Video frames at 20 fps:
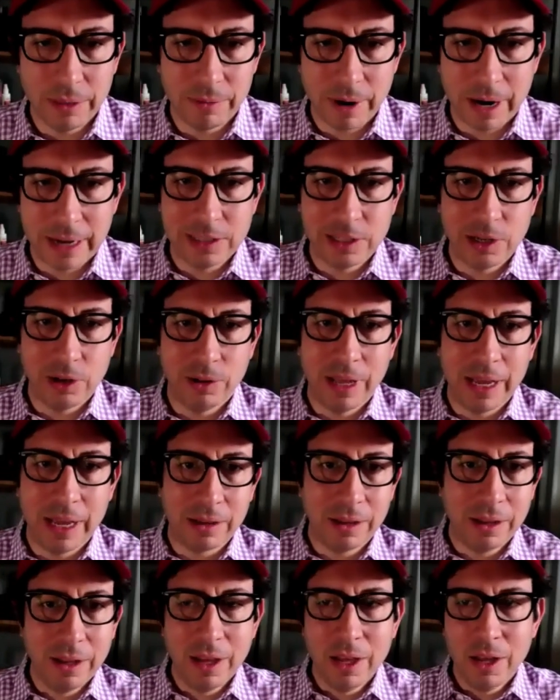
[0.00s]
Right. So
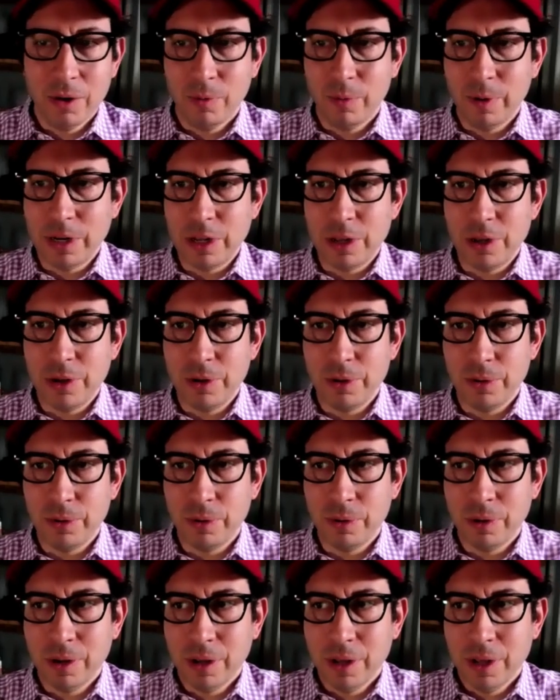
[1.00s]
like when
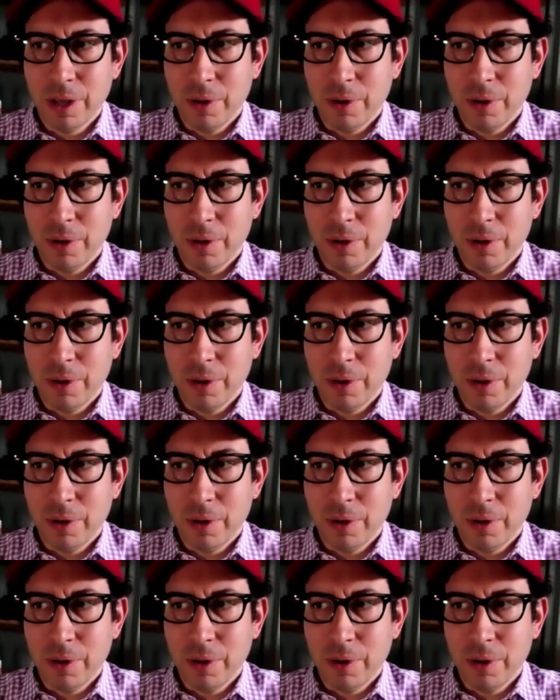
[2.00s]
you,